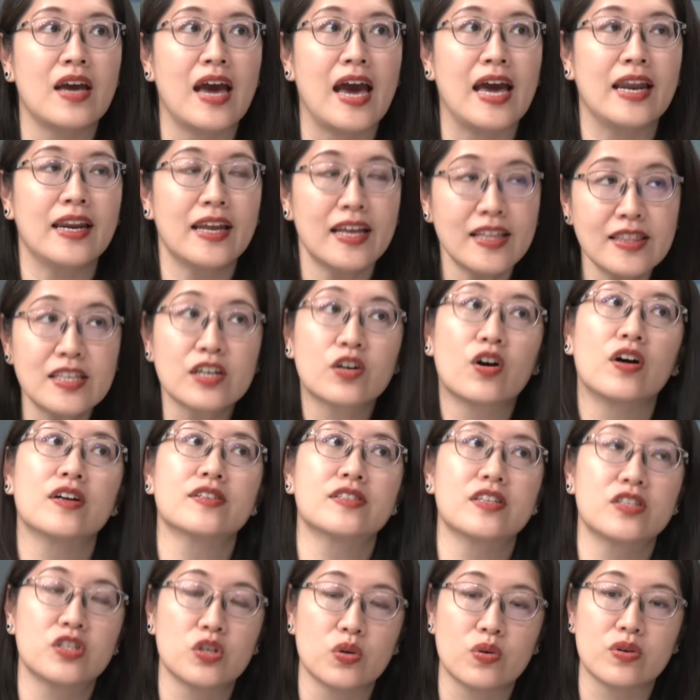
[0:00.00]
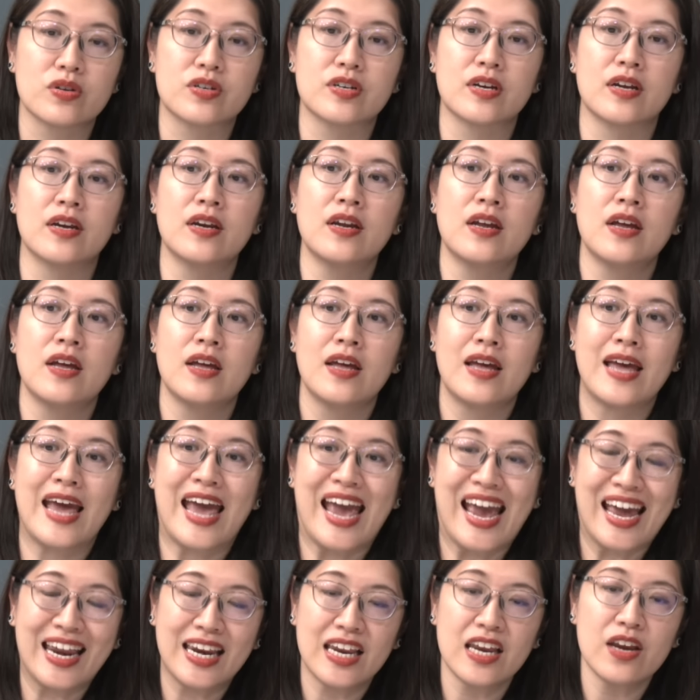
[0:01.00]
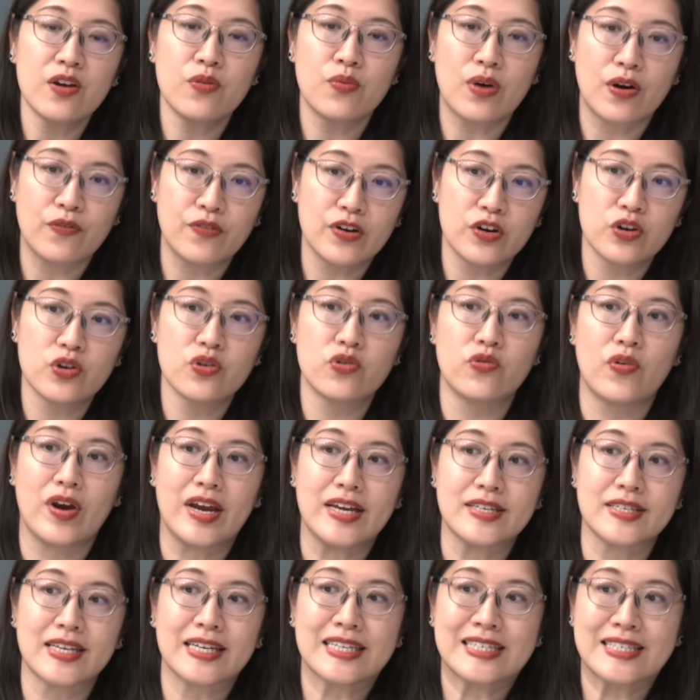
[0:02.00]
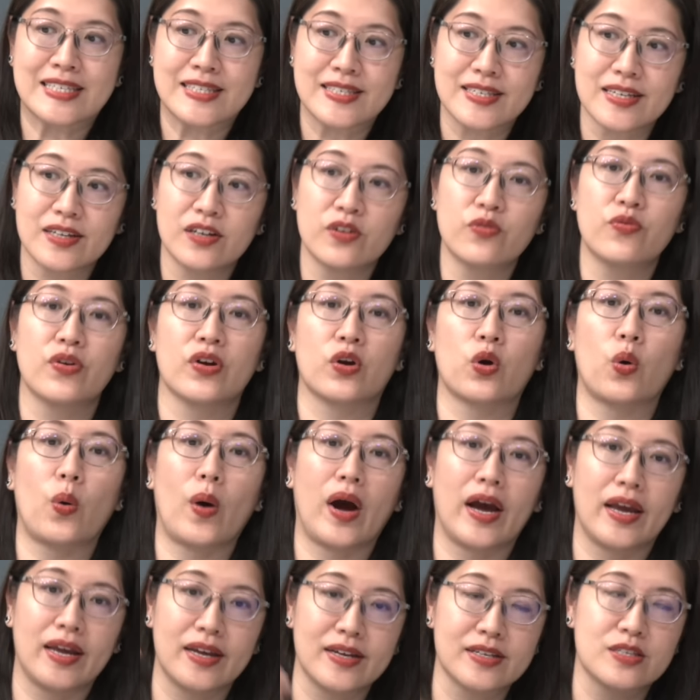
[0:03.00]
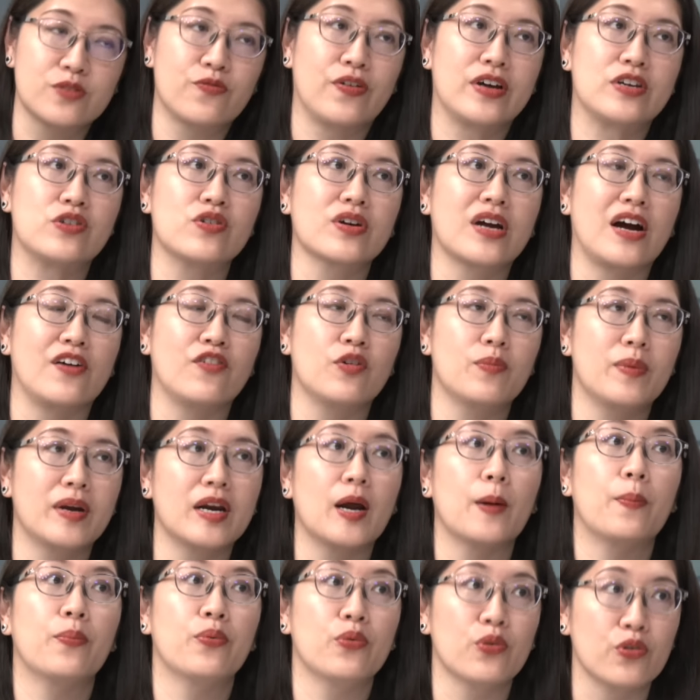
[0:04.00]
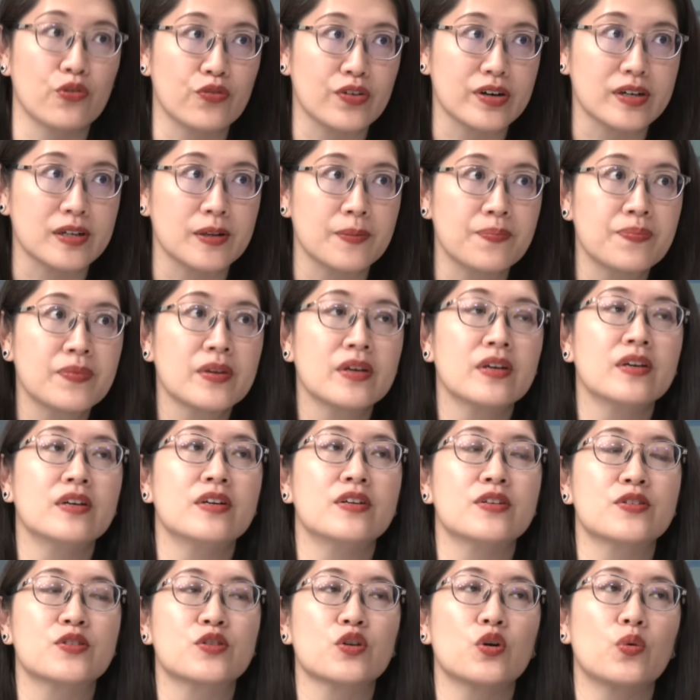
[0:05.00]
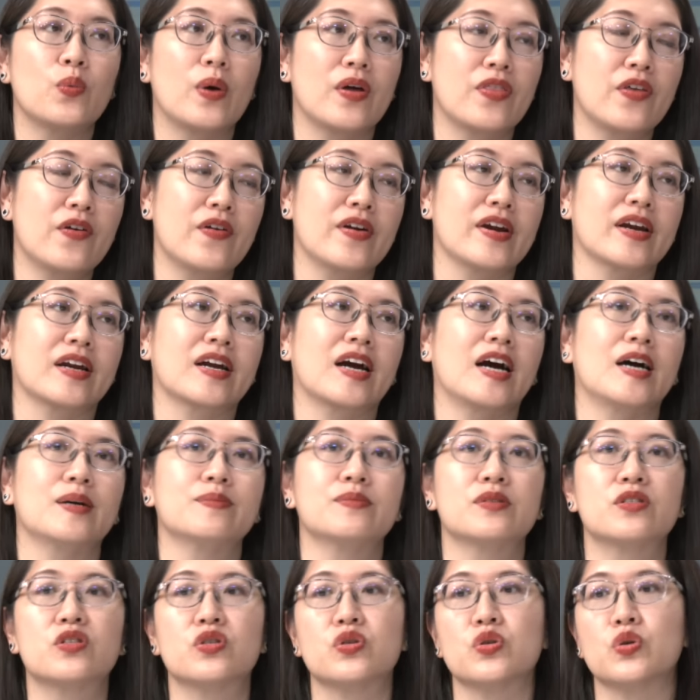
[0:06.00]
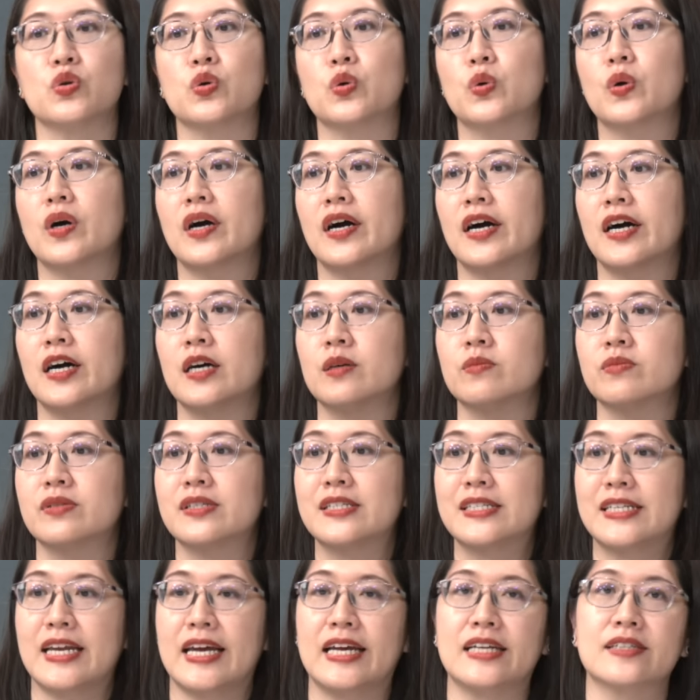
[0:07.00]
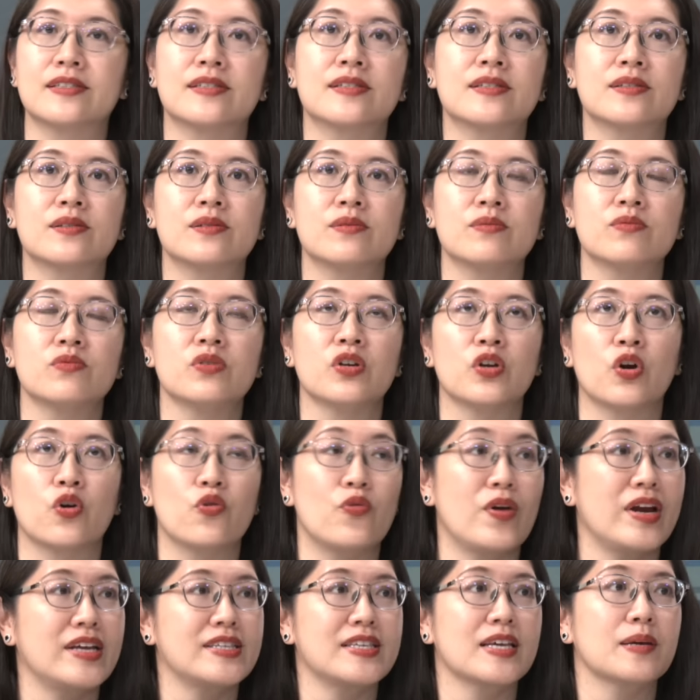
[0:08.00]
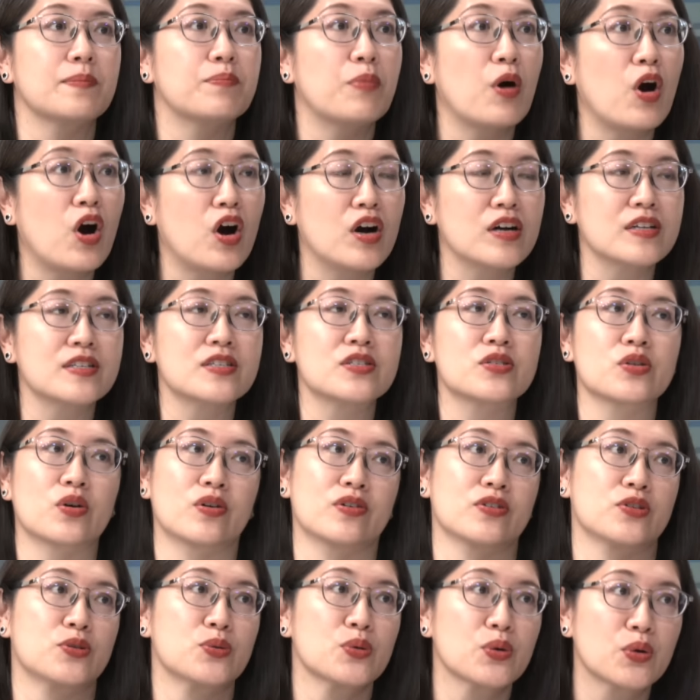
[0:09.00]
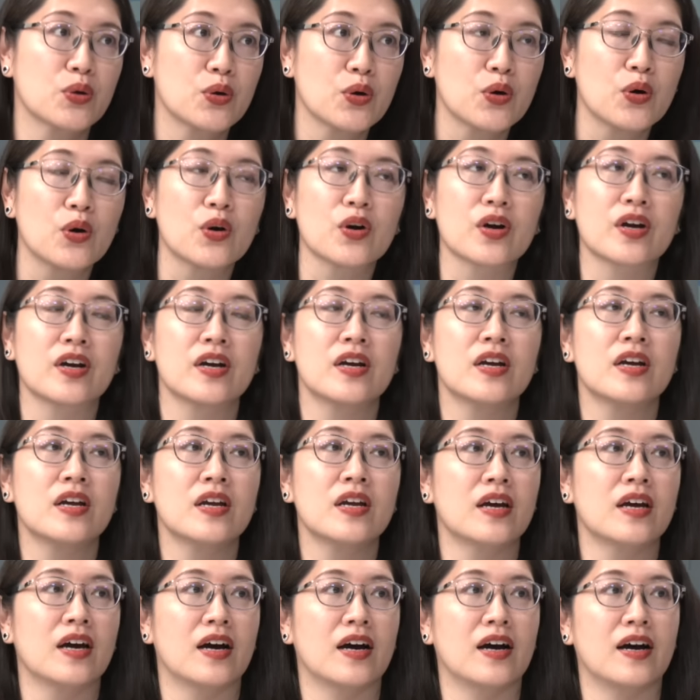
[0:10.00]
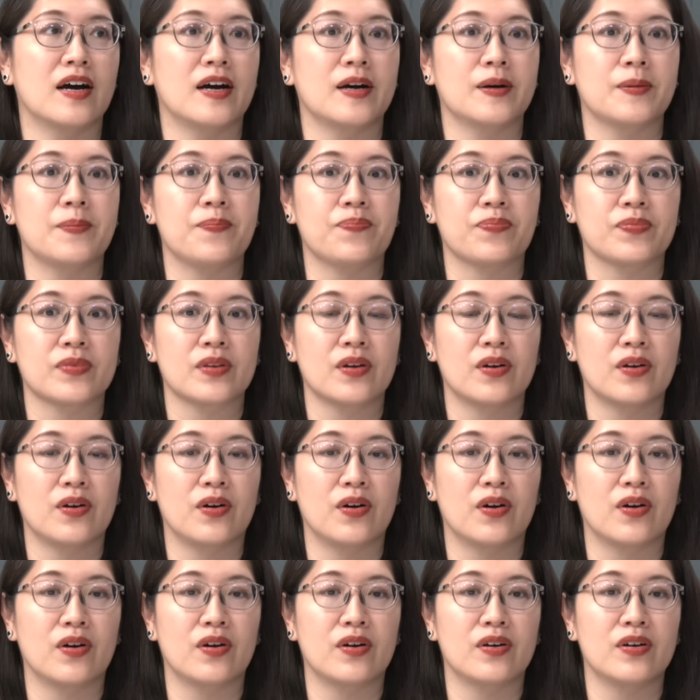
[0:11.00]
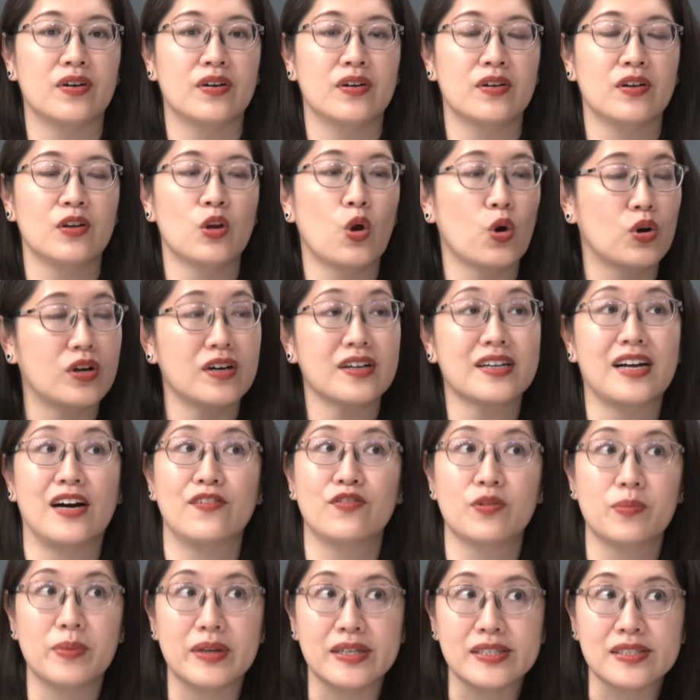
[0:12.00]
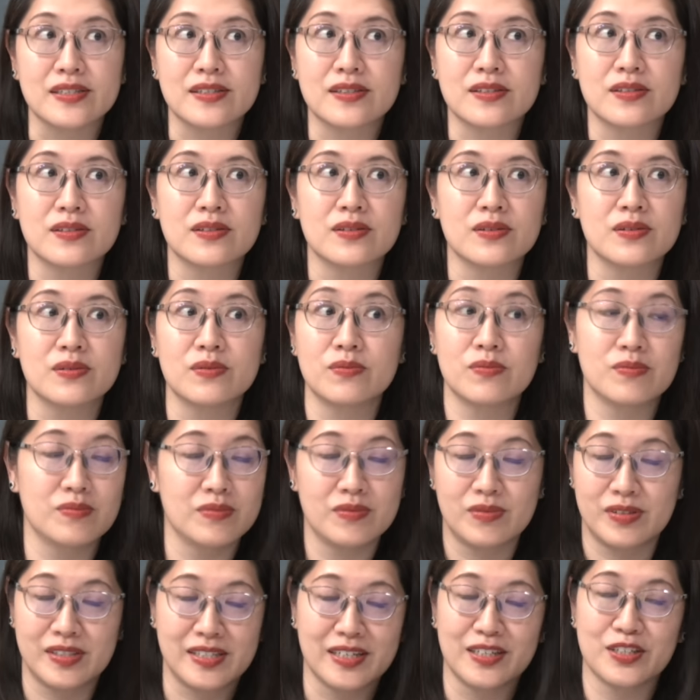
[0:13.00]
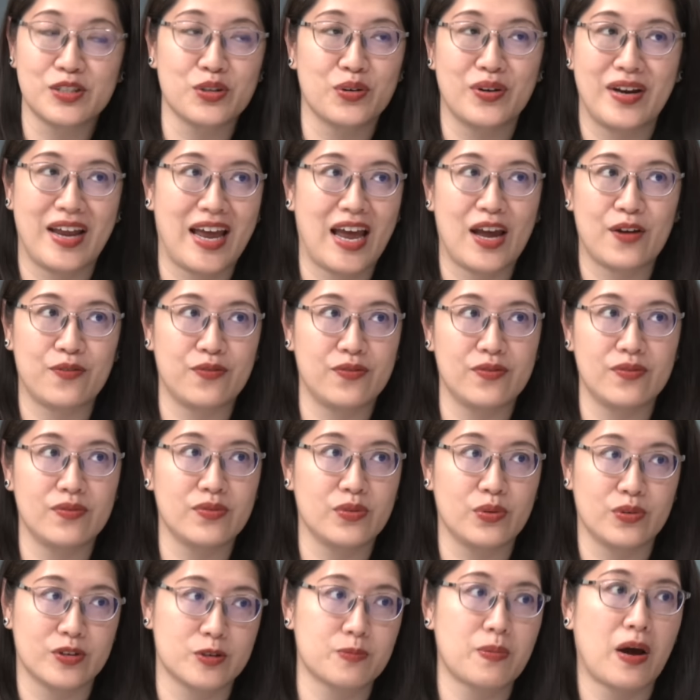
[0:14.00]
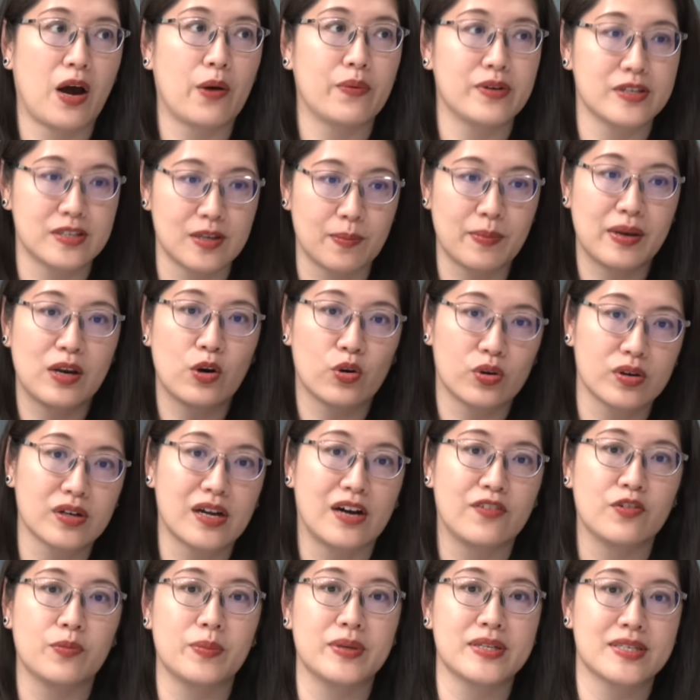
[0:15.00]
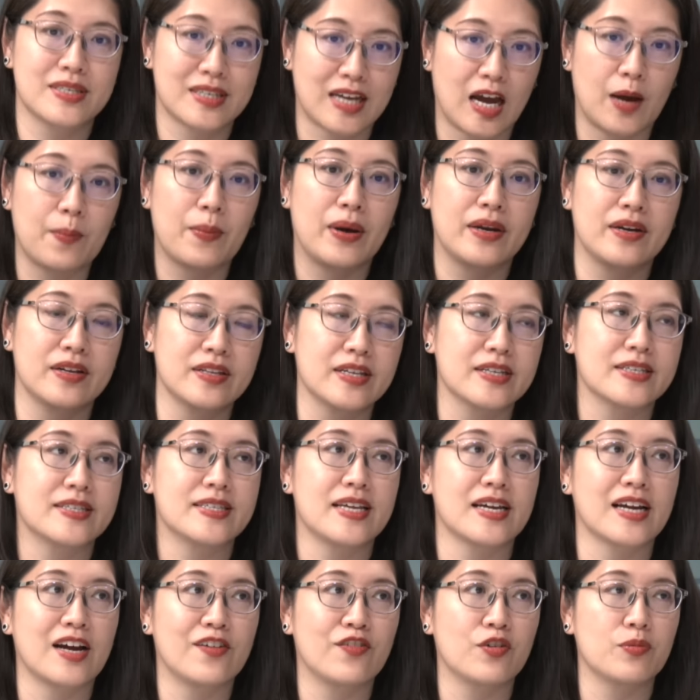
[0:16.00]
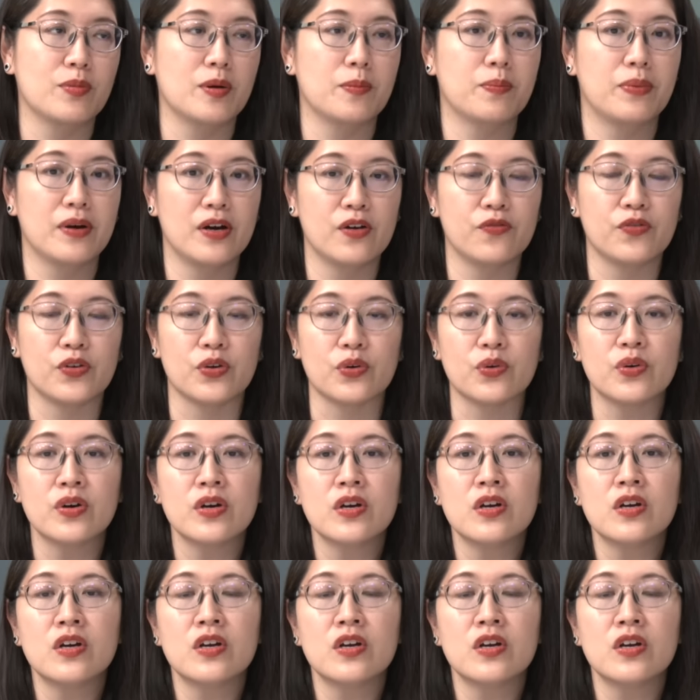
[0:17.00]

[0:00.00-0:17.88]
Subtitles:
And in the Constitution, any revenue raising still requires federal government approval. So whether it comes to states, raising bonds or sukuk, or local governments still don't have those powers. I mean, local governments come under the state government purview.